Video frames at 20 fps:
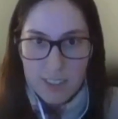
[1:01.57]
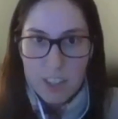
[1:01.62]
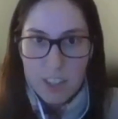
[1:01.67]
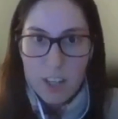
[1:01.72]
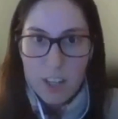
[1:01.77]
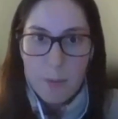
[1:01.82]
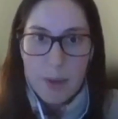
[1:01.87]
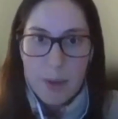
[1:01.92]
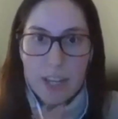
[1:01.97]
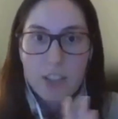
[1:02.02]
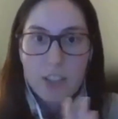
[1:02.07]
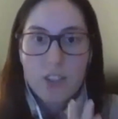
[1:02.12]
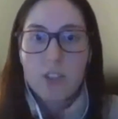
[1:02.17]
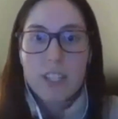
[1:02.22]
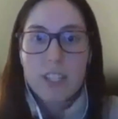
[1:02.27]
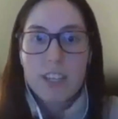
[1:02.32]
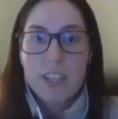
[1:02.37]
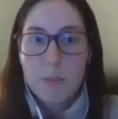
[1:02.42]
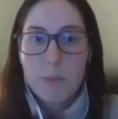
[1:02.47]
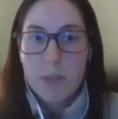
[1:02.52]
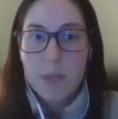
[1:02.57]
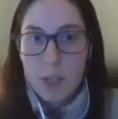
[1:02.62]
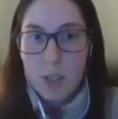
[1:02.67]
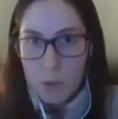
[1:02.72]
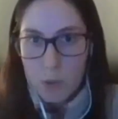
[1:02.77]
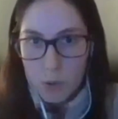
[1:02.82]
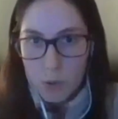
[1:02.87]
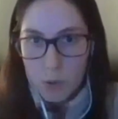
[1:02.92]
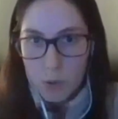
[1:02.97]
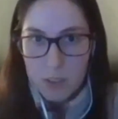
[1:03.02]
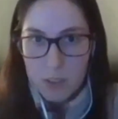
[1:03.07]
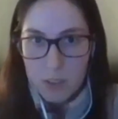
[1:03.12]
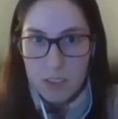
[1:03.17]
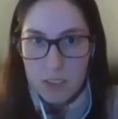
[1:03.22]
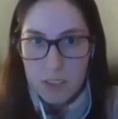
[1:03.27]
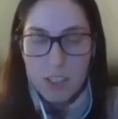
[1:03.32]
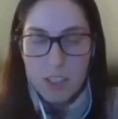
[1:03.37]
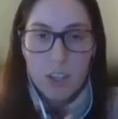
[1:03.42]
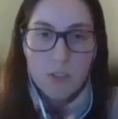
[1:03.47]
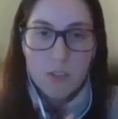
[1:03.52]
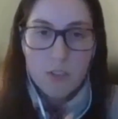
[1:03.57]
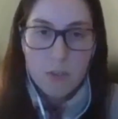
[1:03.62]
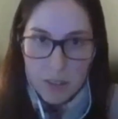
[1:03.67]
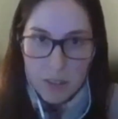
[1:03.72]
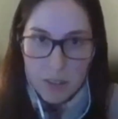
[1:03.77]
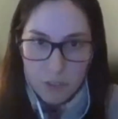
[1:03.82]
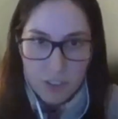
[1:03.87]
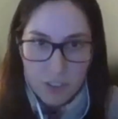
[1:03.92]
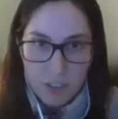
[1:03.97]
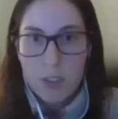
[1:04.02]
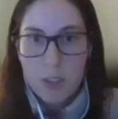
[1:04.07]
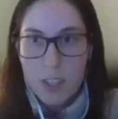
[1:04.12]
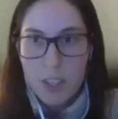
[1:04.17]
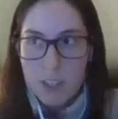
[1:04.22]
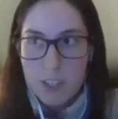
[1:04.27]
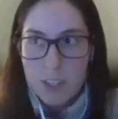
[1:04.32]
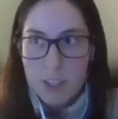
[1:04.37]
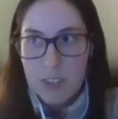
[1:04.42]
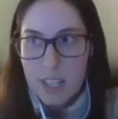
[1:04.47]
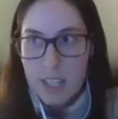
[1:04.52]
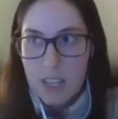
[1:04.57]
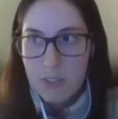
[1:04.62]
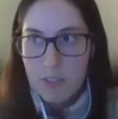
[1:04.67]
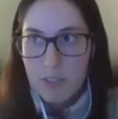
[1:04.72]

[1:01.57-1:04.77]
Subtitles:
you know, making sure he'd give me a call to go through everything, all that sort of stuff.